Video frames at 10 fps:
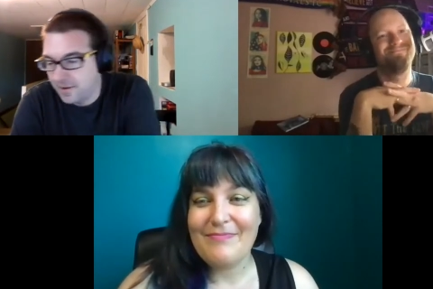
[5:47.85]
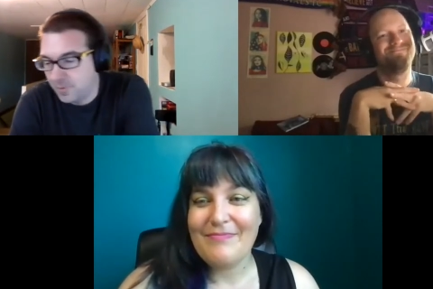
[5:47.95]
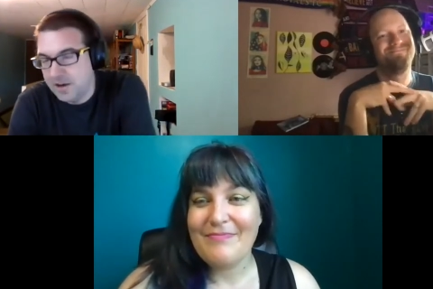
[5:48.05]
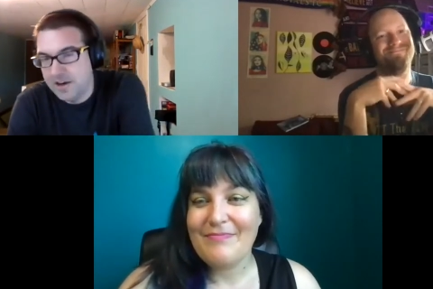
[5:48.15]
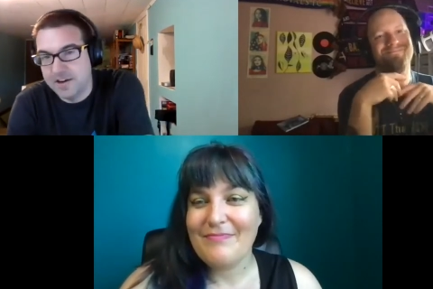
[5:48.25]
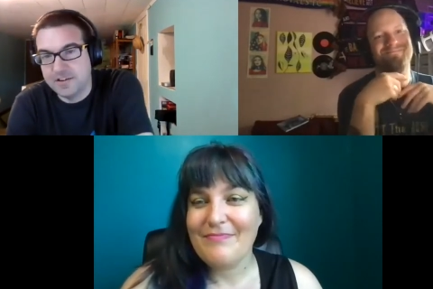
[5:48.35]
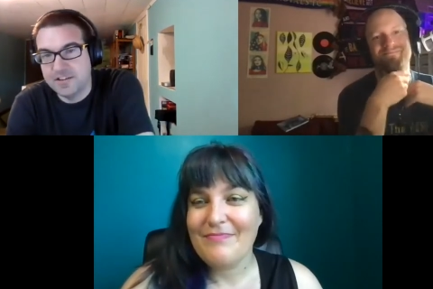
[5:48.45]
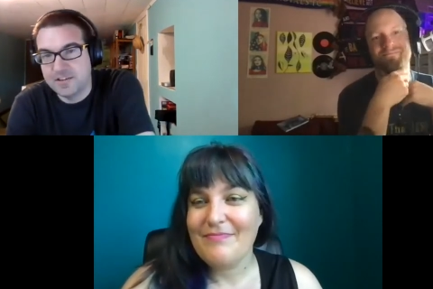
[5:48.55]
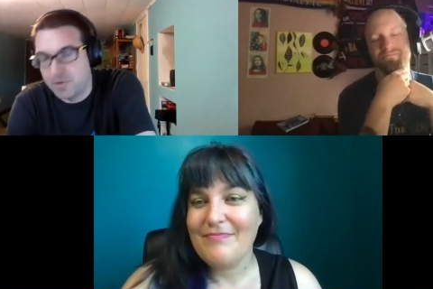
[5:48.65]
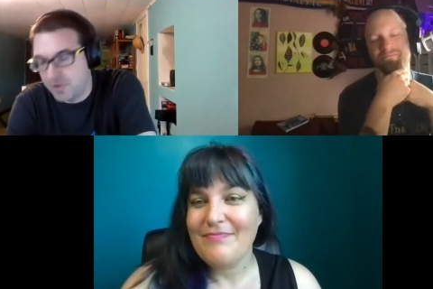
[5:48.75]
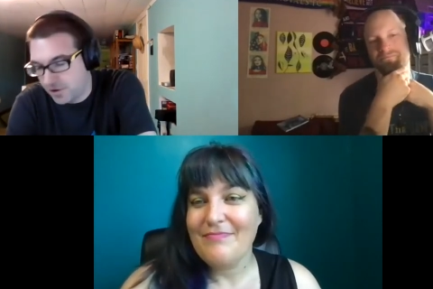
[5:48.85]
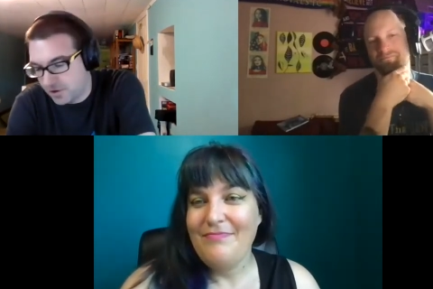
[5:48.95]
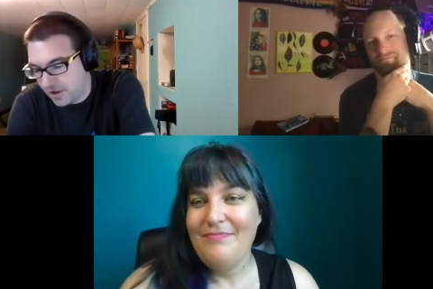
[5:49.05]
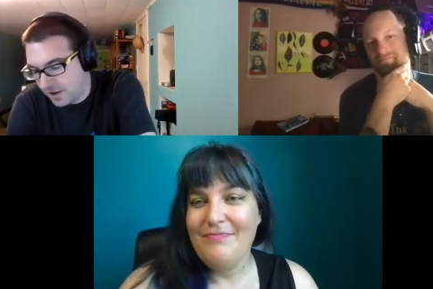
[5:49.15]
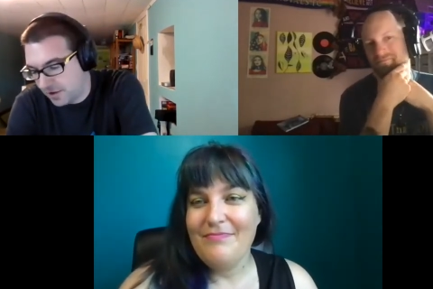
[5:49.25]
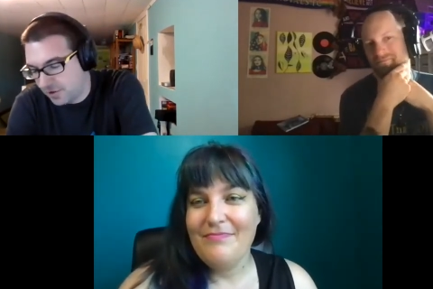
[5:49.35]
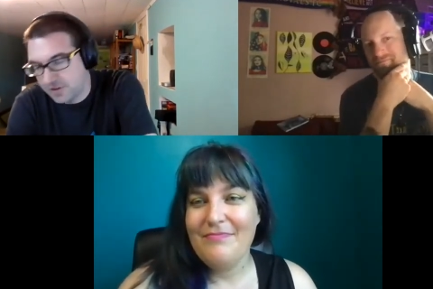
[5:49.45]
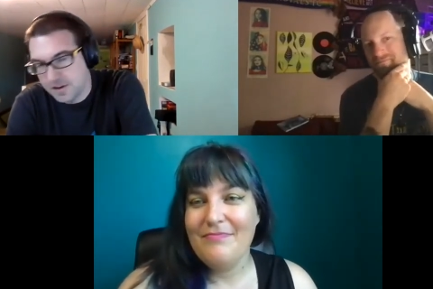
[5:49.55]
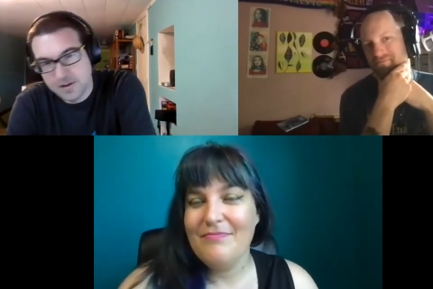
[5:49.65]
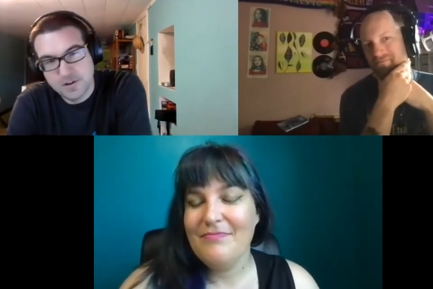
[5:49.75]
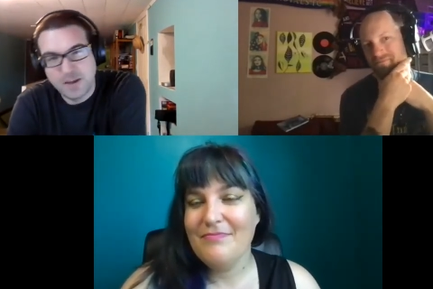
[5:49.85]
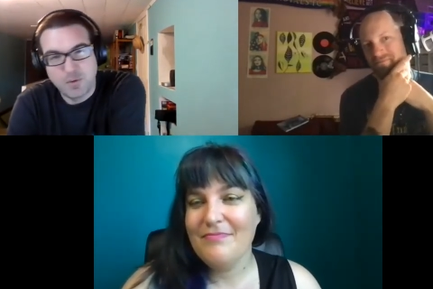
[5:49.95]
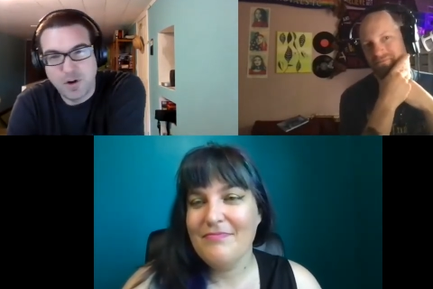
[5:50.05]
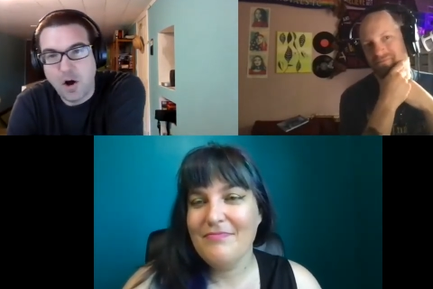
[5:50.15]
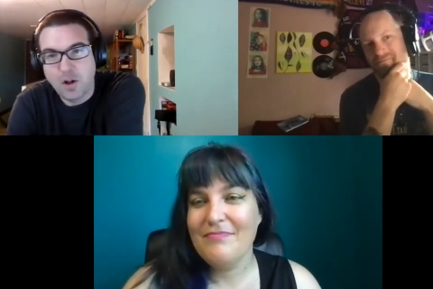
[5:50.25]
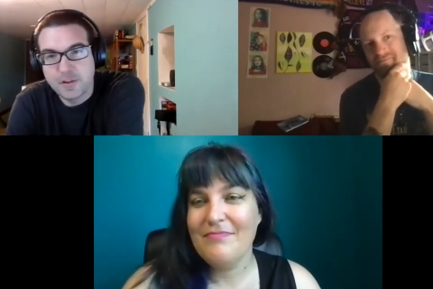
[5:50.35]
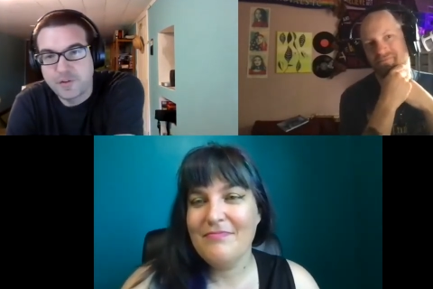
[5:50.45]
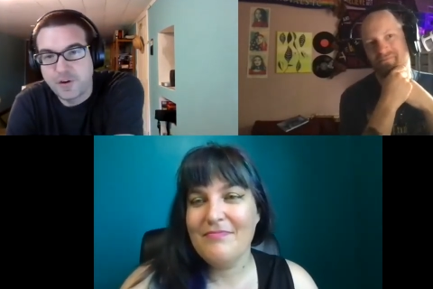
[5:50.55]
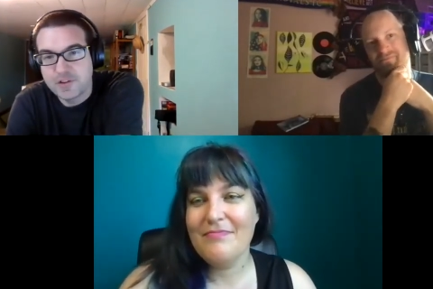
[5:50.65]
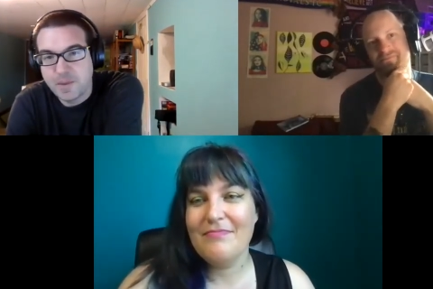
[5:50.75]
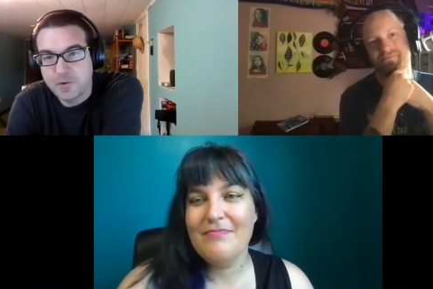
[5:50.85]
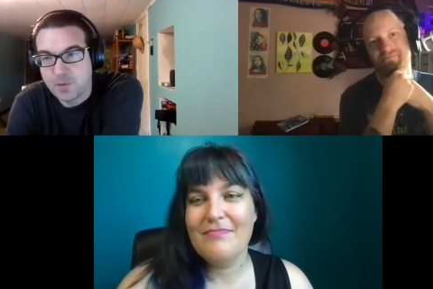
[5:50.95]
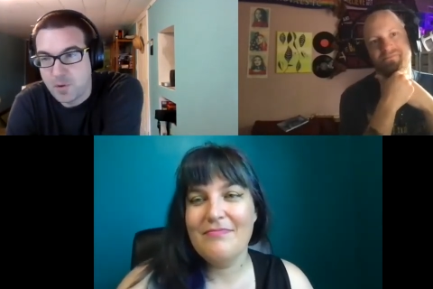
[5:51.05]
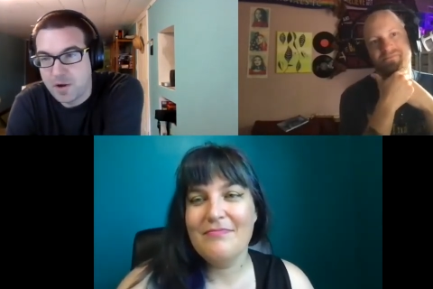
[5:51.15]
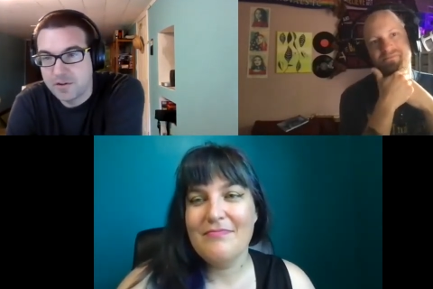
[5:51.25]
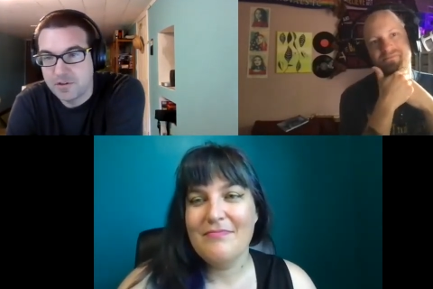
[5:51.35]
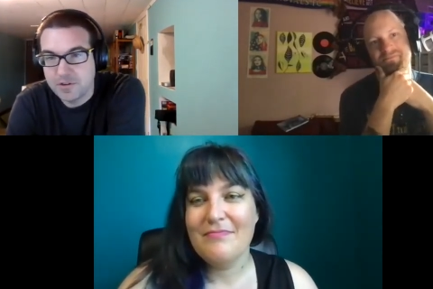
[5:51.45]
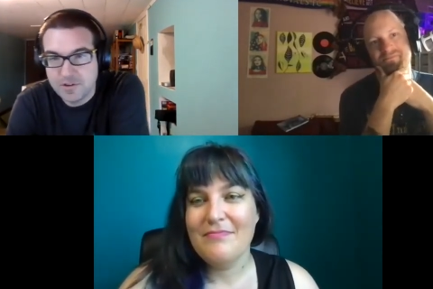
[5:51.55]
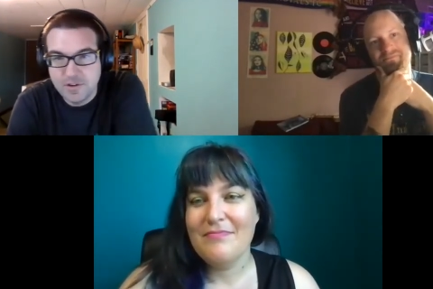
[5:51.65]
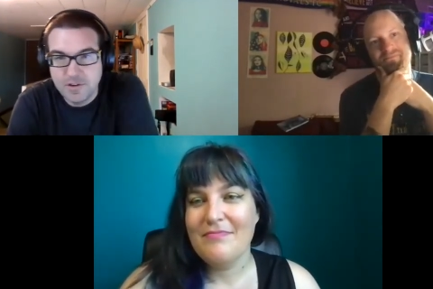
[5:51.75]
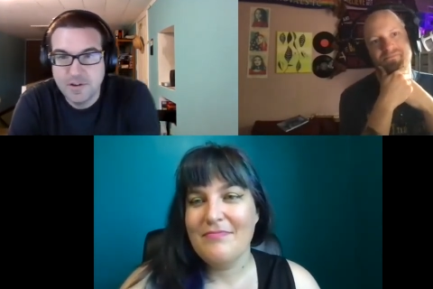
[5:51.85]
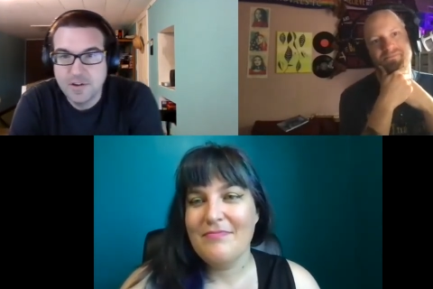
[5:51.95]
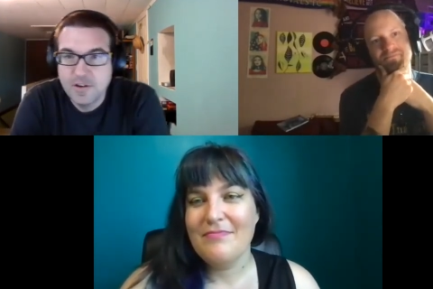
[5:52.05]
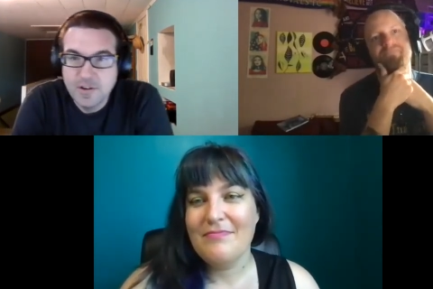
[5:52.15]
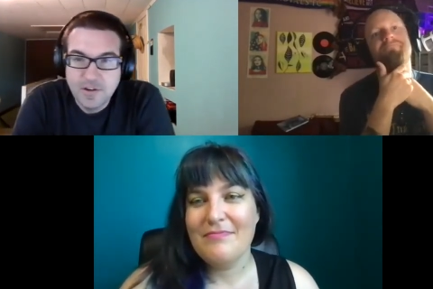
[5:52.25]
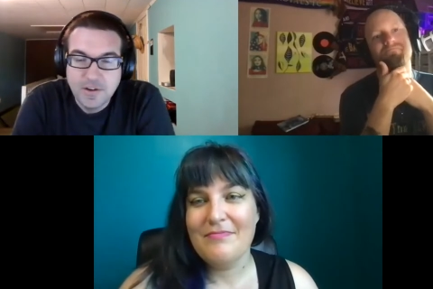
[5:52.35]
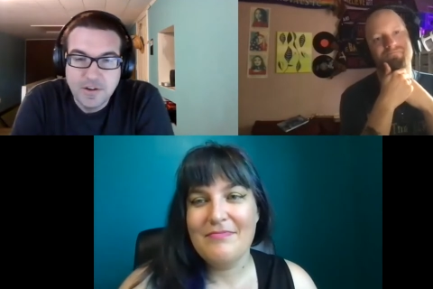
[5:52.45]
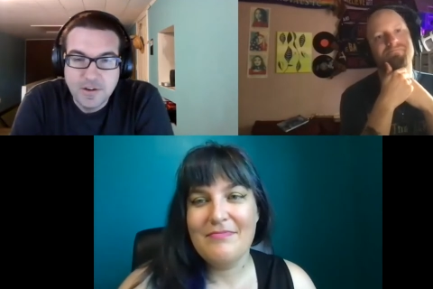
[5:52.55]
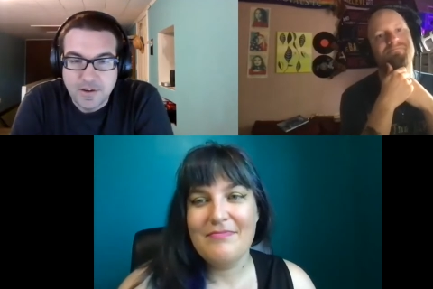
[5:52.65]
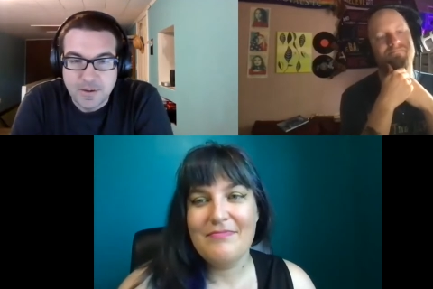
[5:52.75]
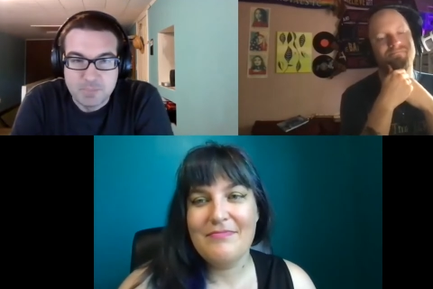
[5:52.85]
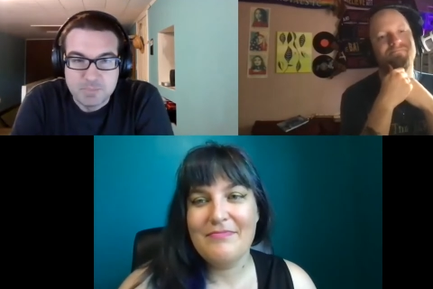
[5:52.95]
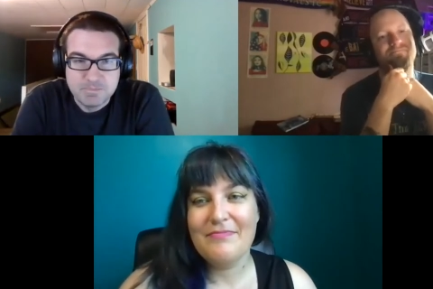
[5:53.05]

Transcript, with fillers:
Speaker 1: we needed to see some of the other gladiators. They didn't. They weren't all in the first episode we watched. Um,